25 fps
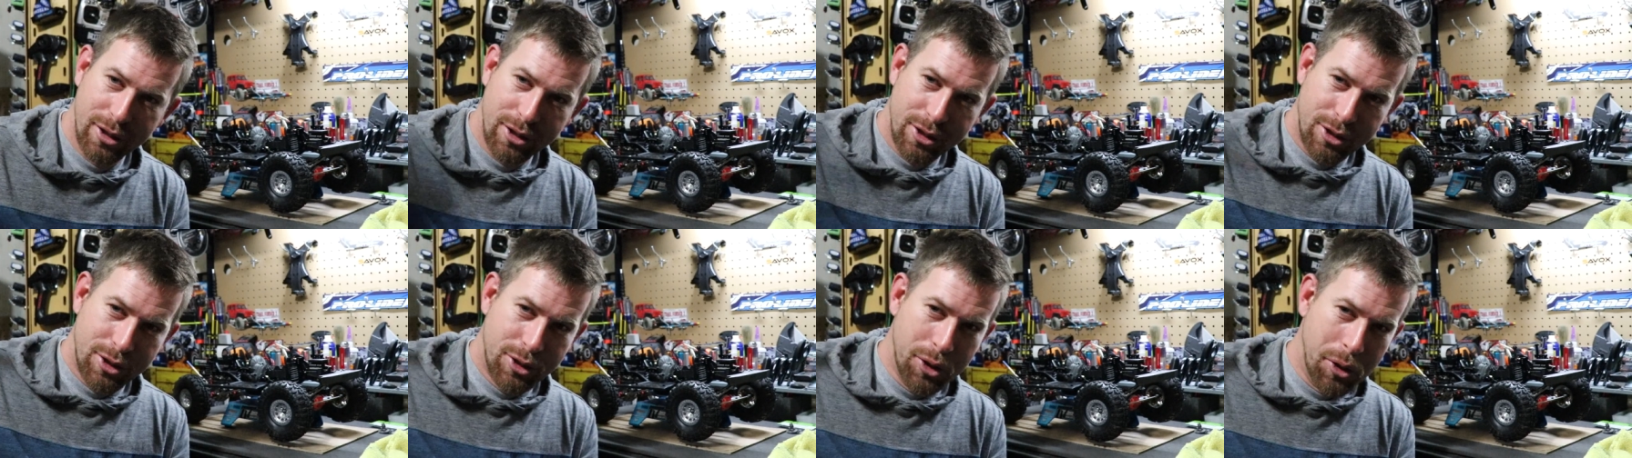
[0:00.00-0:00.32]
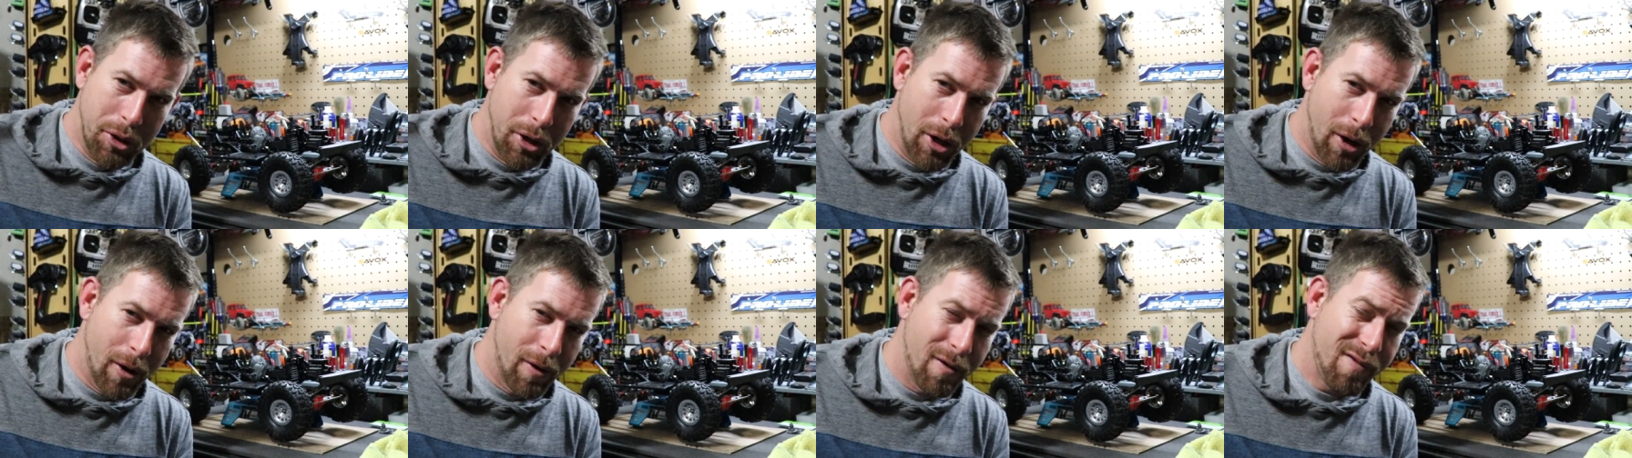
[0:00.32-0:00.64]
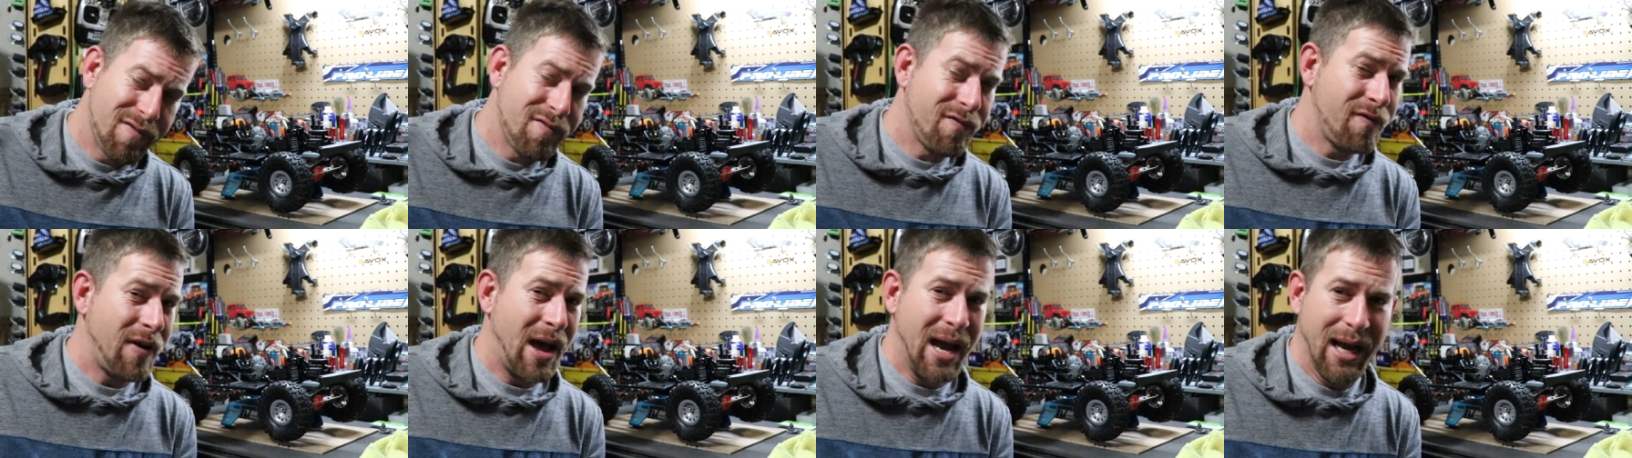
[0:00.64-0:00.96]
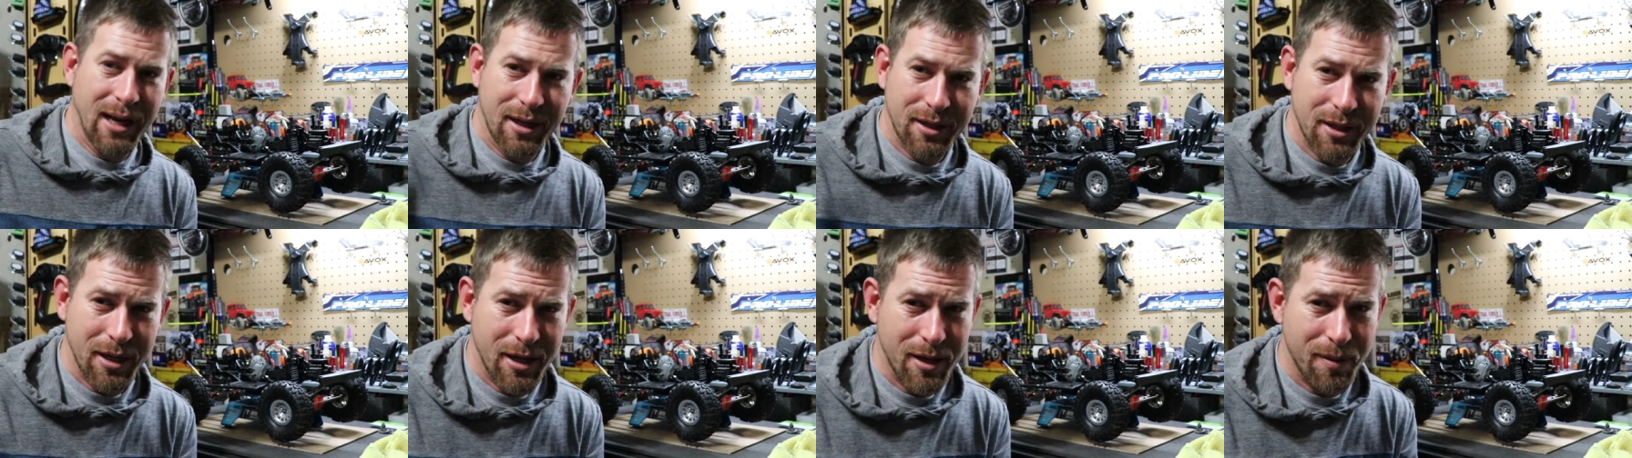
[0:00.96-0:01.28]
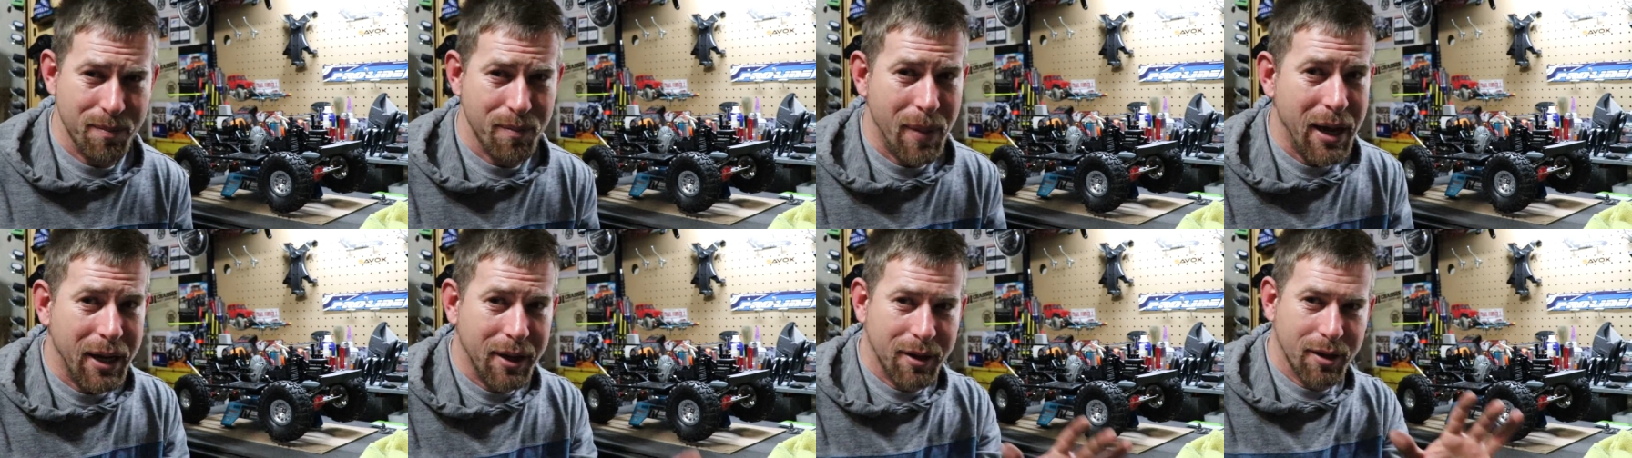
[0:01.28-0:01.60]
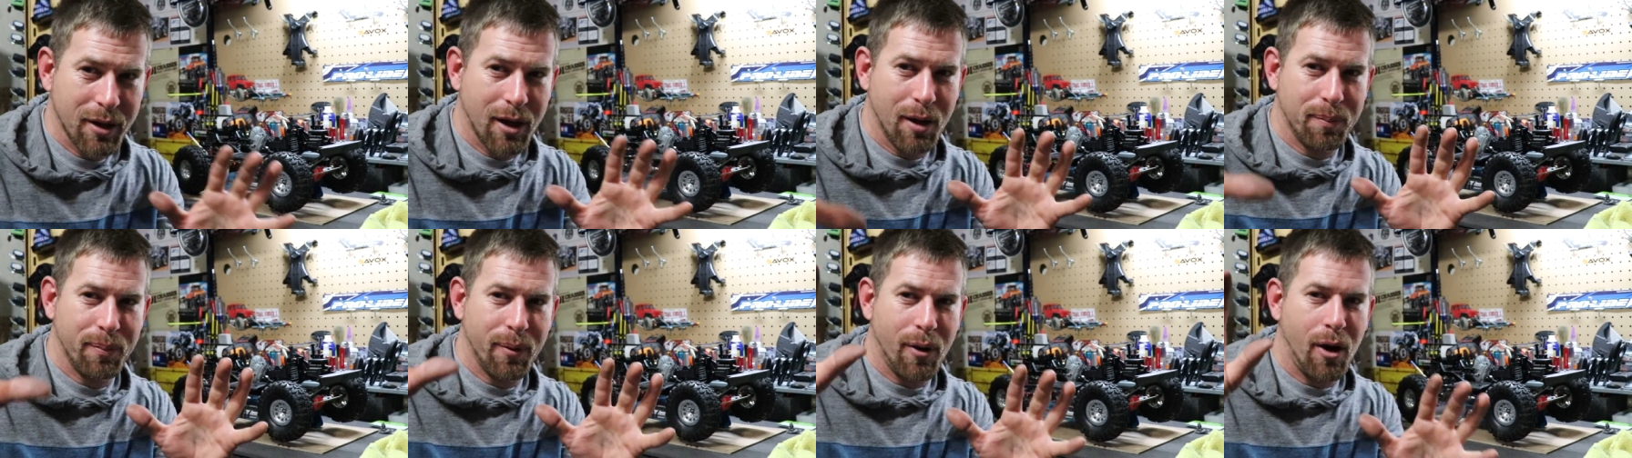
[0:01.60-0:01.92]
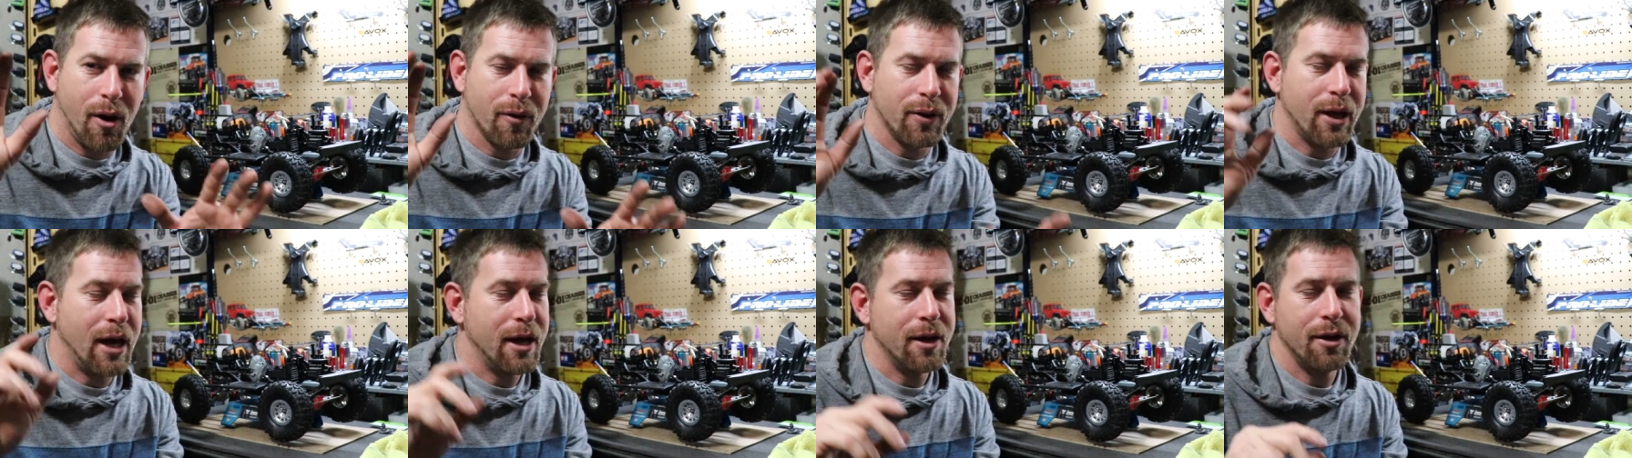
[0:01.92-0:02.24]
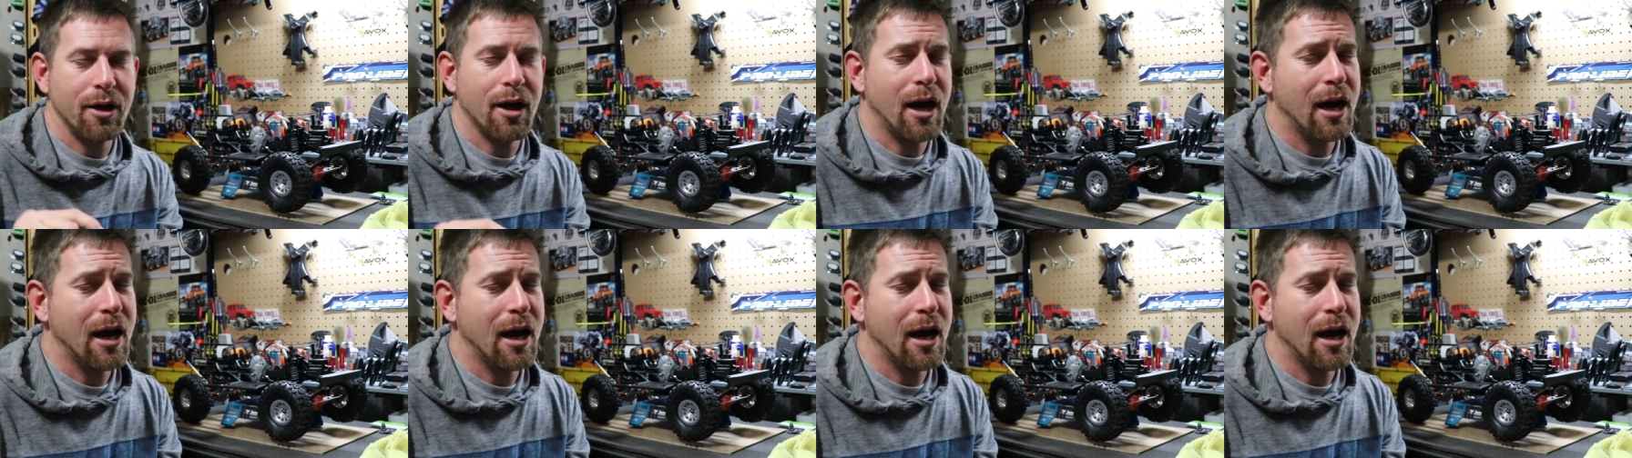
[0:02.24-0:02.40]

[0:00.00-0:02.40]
studio effect and makeup, all that.